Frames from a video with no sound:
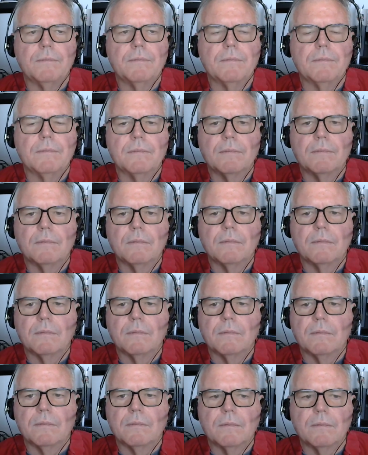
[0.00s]

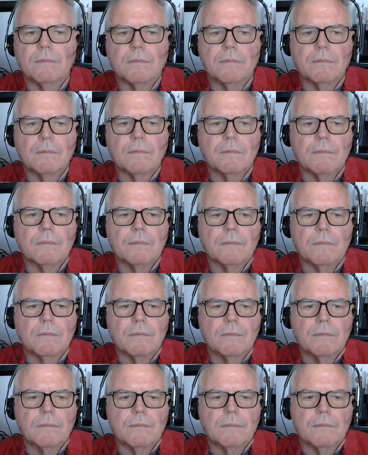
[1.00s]

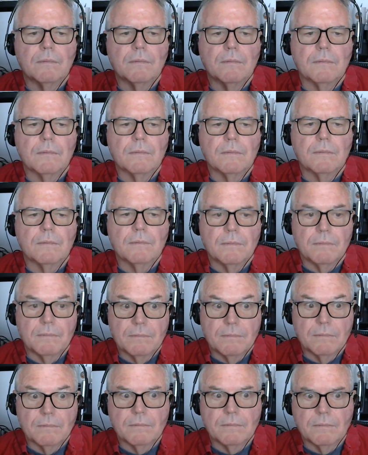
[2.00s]

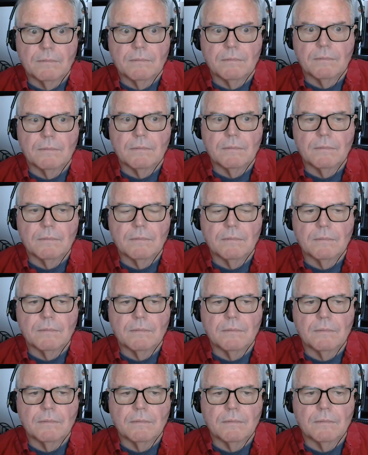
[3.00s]

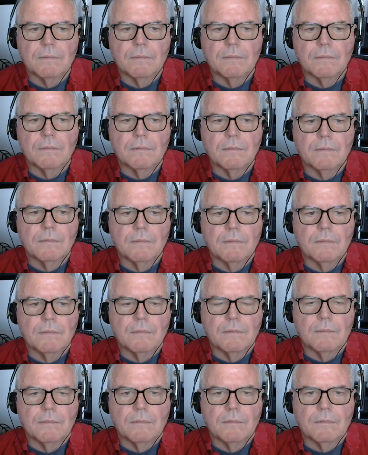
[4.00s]

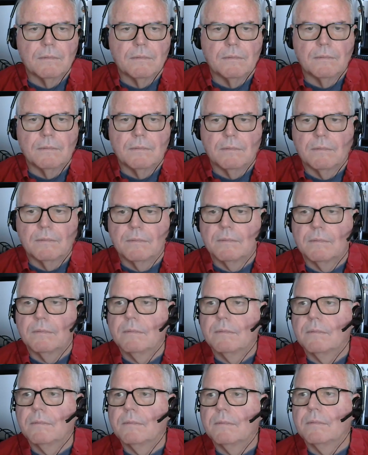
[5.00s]

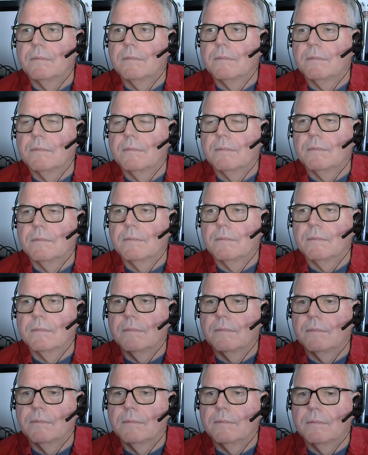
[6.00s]

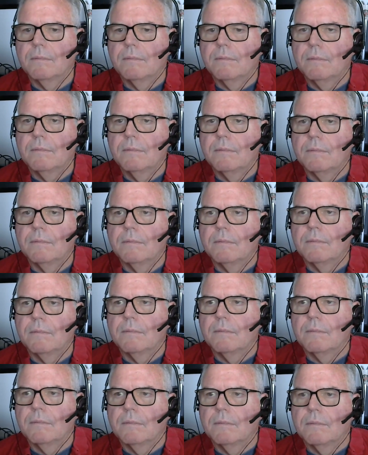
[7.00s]
This person isn't speaking.